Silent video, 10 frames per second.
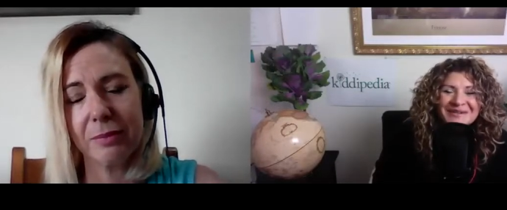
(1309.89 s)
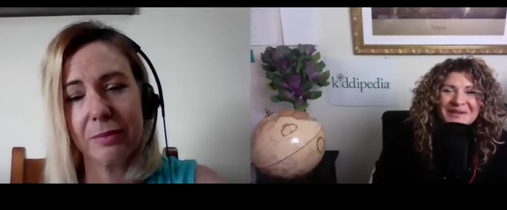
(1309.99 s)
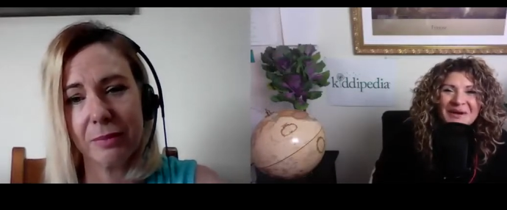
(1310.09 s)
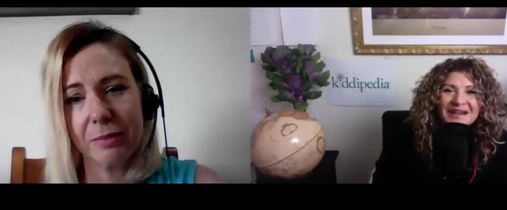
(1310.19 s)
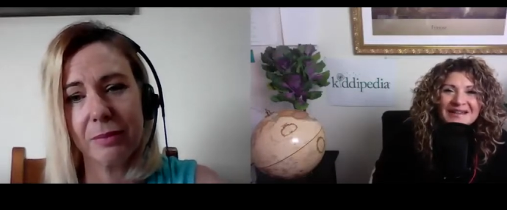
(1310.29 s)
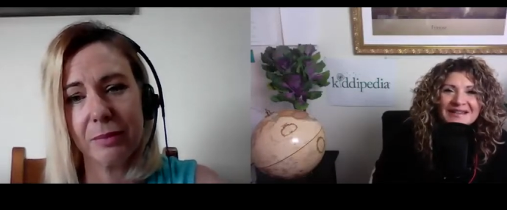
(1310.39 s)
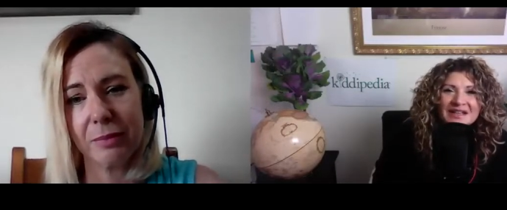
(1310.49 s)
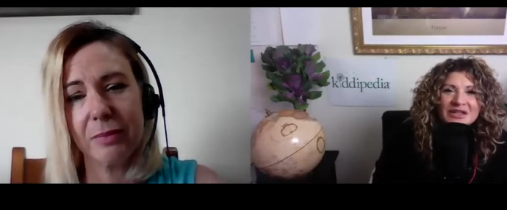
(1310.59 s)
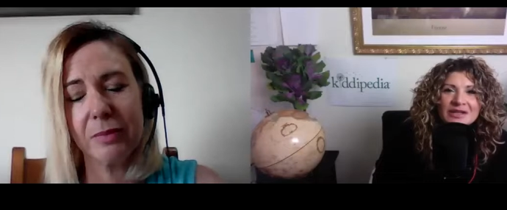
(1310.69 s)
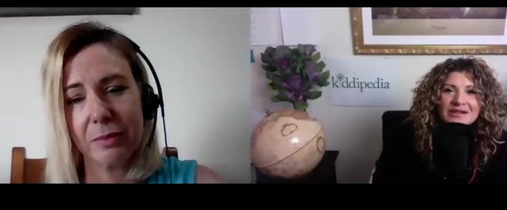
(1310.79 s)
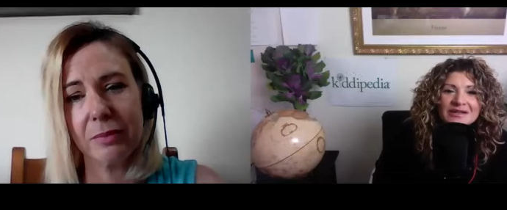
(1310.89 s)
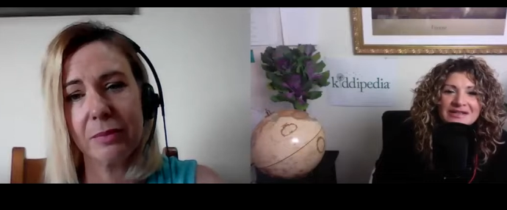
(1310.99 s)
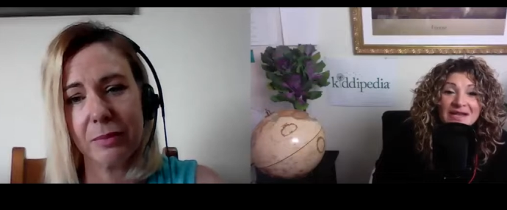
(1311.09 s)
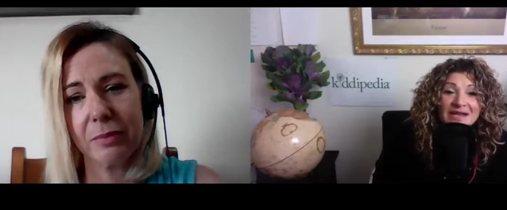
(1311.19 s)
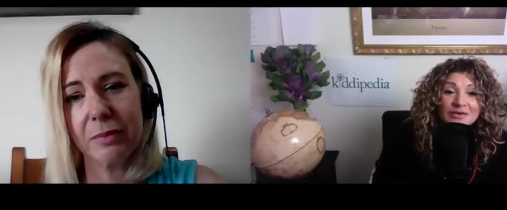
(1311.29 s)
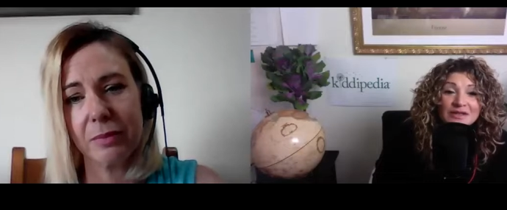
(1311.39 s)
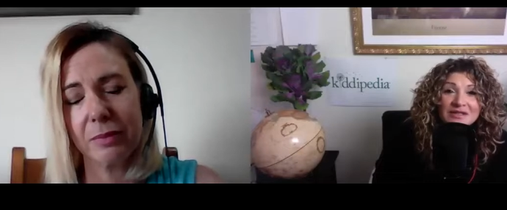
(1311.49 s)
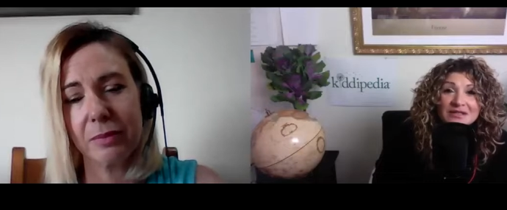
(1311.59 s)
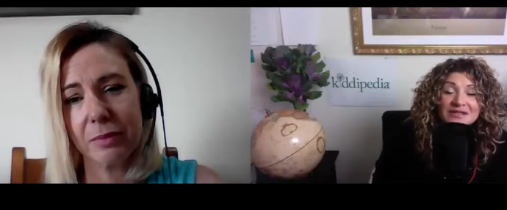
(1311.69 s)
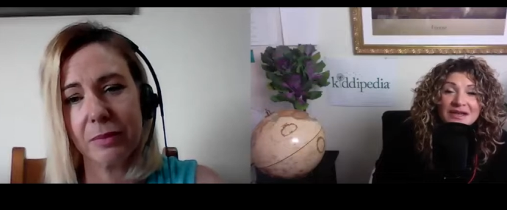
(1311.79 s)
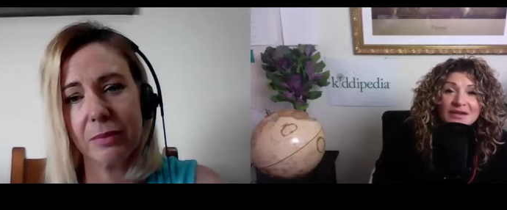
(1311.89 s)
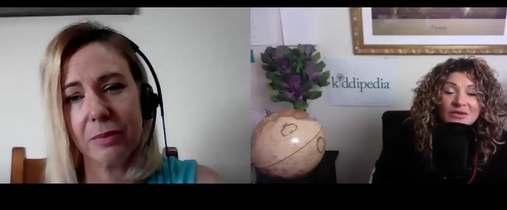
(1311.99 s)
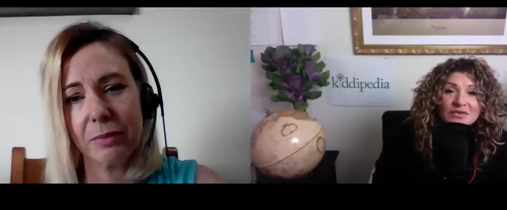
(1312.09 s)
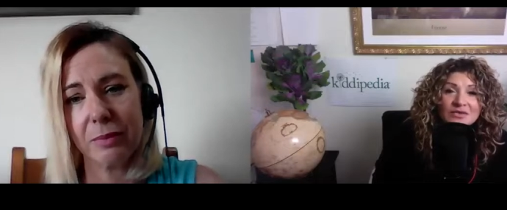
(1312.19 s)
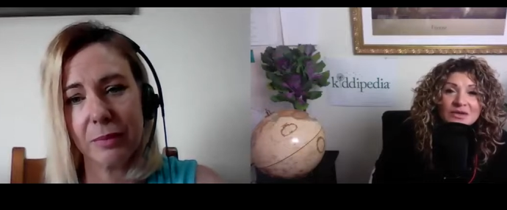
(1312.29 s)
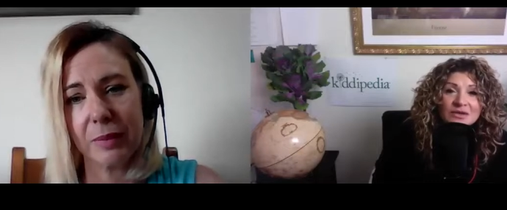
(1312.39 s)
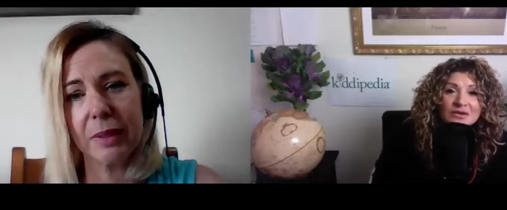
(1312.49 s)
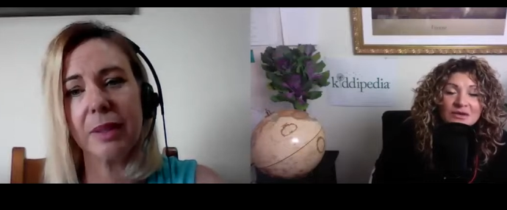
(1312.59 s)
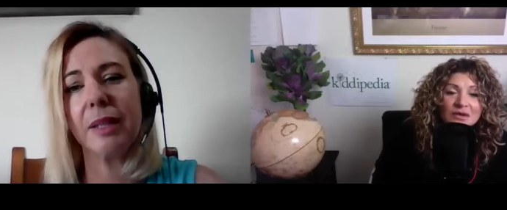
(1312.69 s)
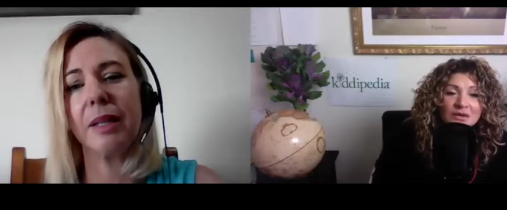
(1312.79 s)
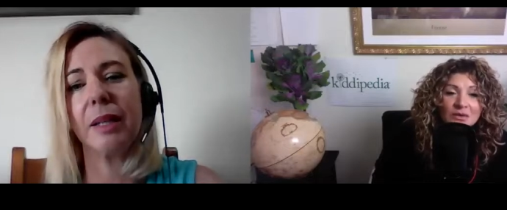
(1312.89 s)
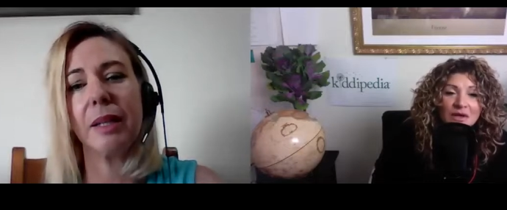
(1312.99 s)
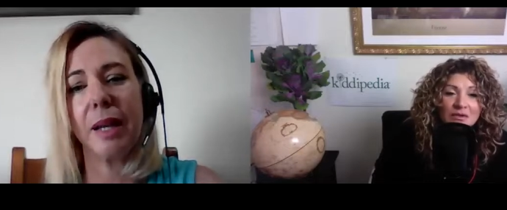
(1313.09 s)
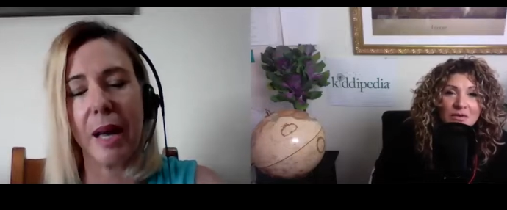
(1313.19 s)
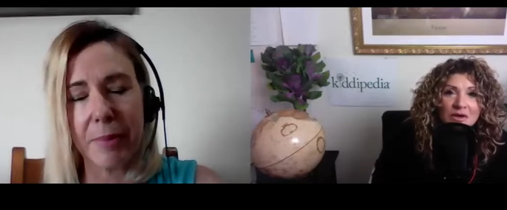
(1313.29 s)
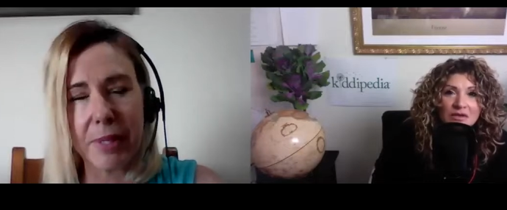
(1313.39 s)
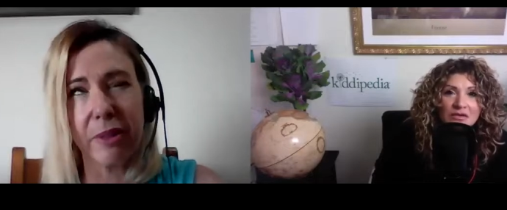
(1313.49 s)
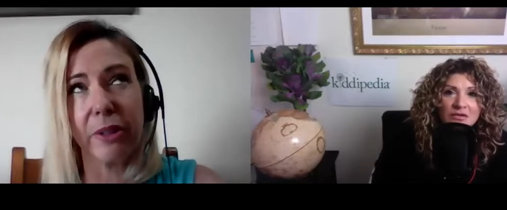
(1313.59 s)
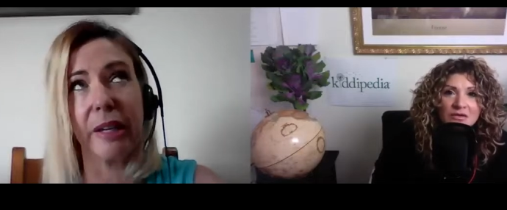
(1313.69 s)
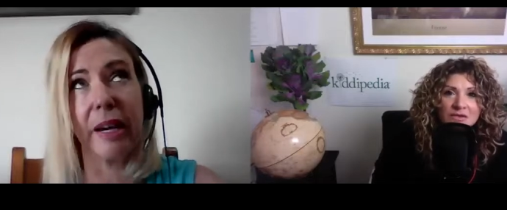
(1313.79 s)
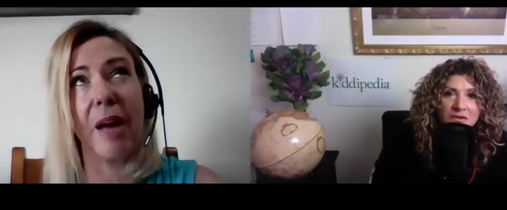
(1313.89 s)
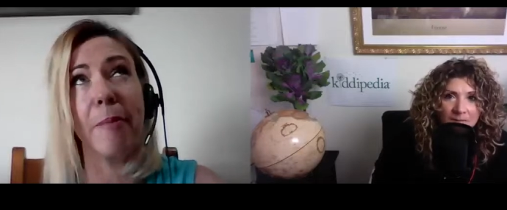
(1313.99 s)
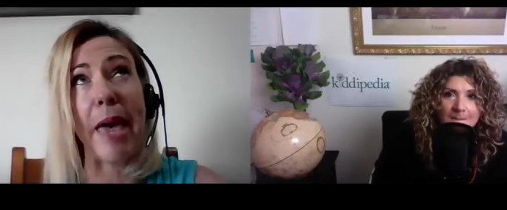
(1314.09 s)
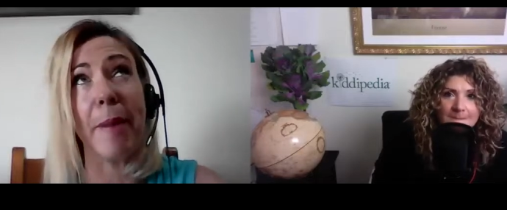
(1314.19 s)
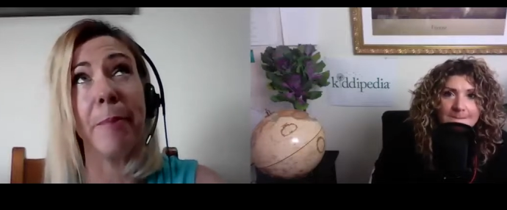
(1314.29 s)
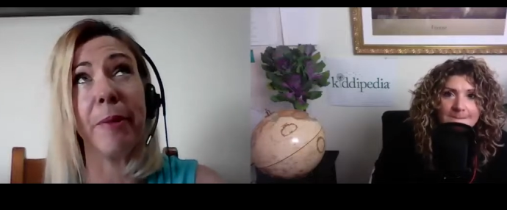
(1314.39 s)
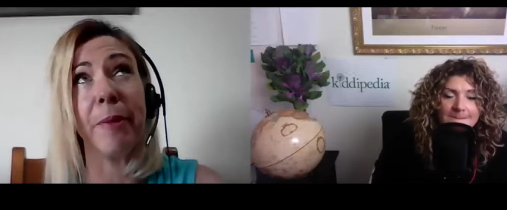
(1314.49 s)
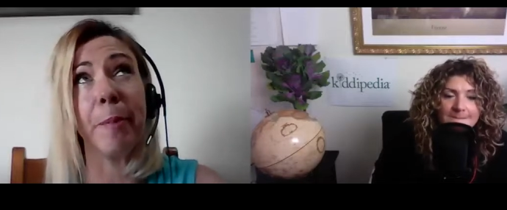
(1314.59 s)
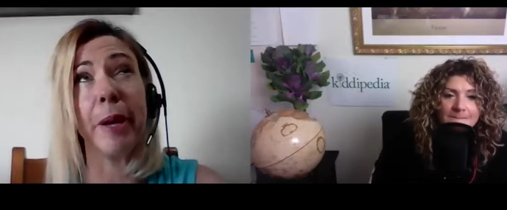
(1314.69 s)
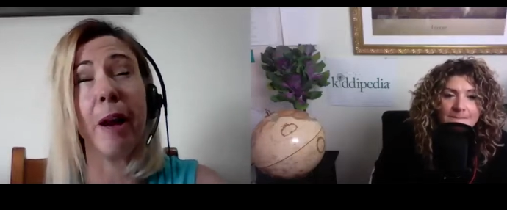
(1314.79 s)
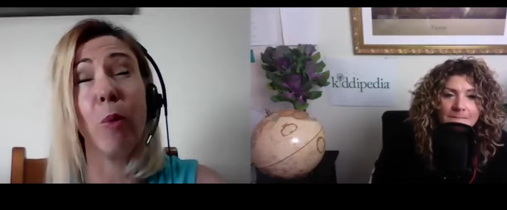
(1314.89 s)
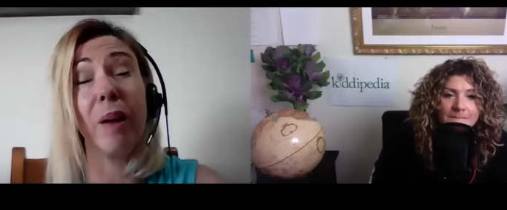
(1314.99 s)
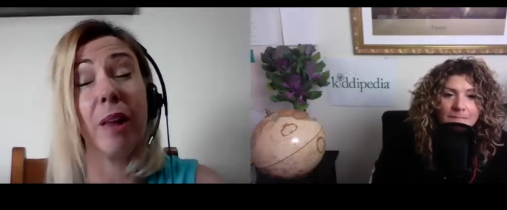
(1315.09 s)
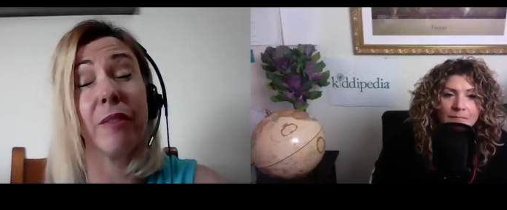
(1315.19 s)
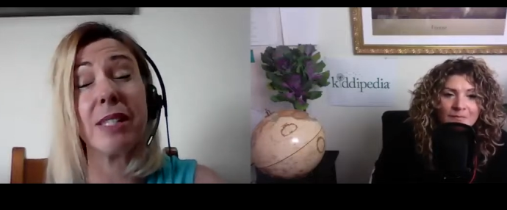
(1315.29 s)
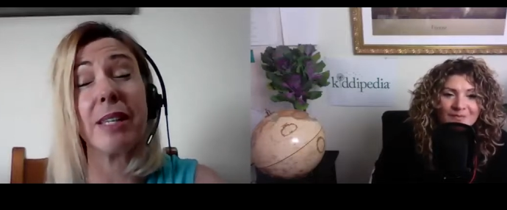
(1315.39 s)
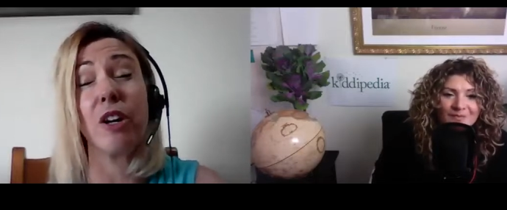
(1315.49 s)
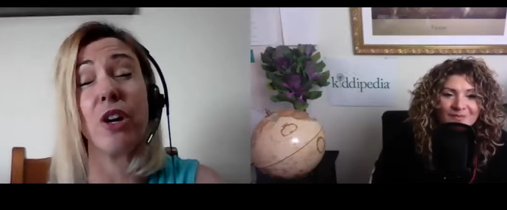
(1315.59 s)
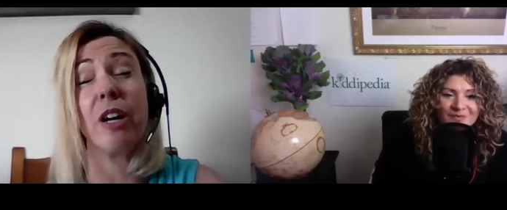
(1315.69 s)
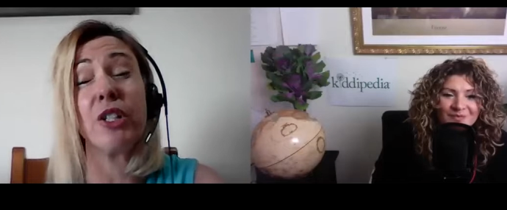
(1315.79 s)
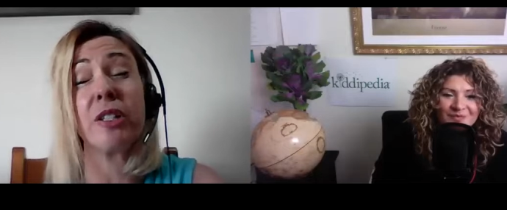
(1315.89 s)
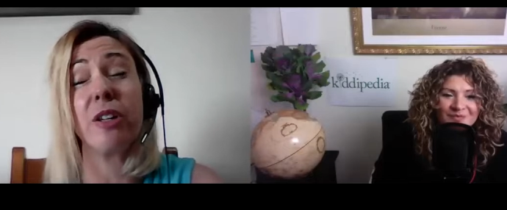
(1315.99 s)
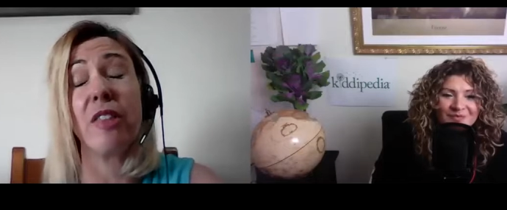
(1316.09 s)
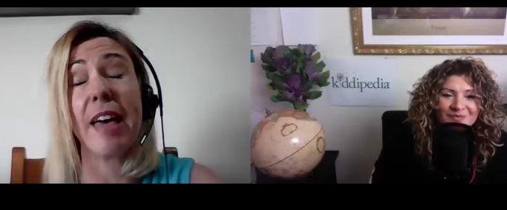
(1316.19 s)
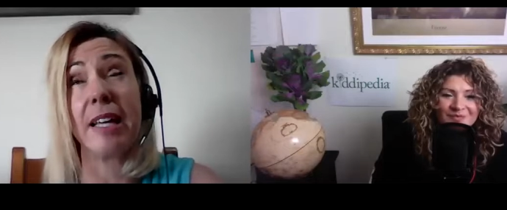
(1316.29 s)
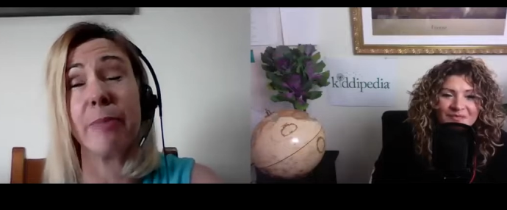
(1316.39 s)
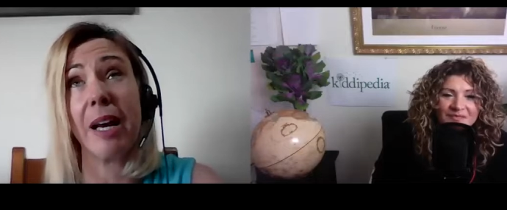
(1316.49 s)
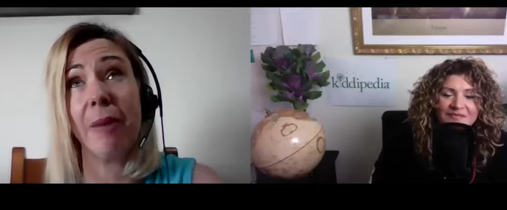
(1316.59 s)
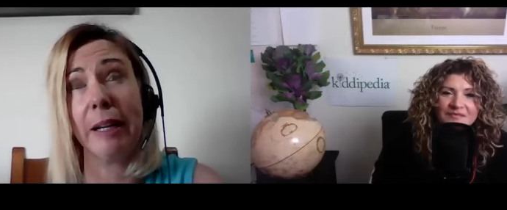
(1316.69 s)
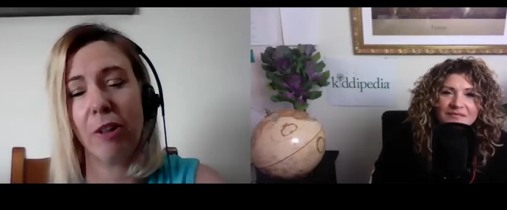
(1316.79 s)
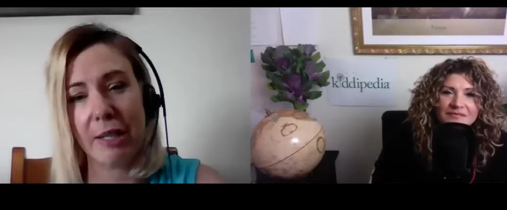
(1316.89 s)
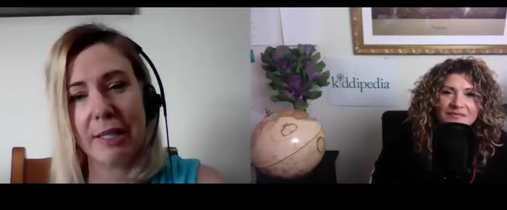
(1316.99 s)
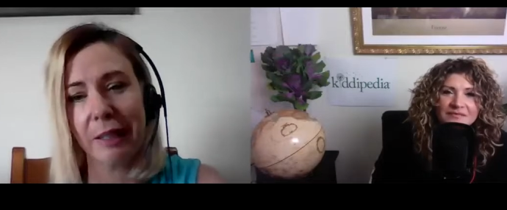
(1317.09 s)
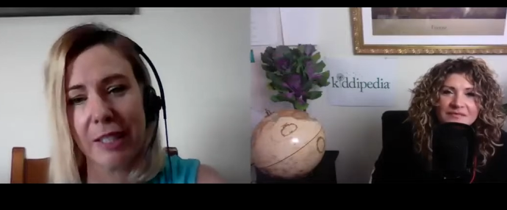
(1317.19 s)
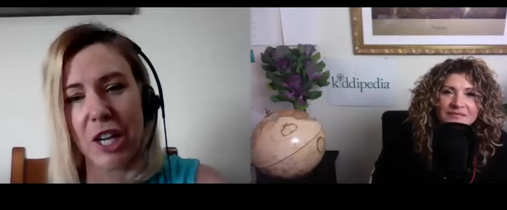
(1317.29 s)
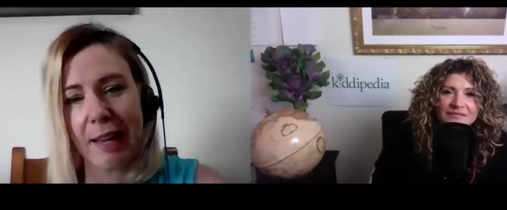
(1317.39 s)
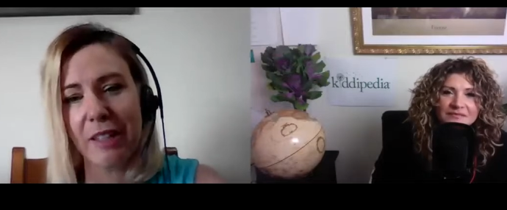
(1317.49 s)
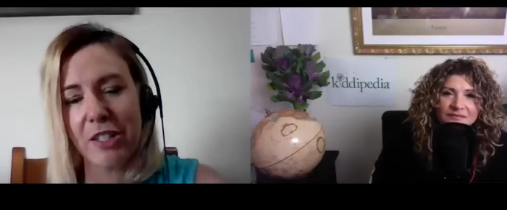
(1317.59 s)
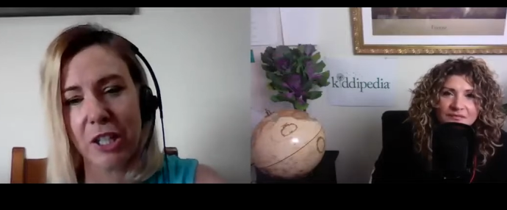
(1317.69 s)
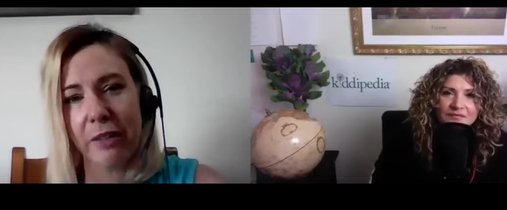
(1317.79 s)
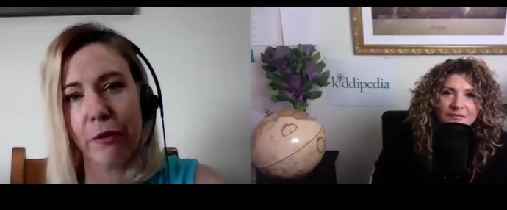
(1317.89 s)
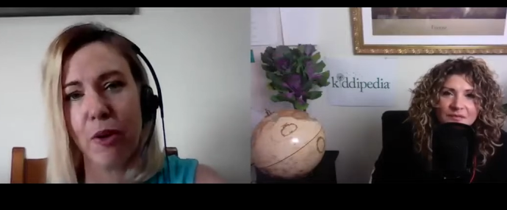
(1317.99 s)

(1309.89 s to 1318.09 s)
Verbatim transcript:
Speaker 1: online, that you can at least hear what they're sort of saying also. What do you, what Absolutely.
Speaker 2: I, but but I, well, I have to say, I, I just know that has become increasingly challenging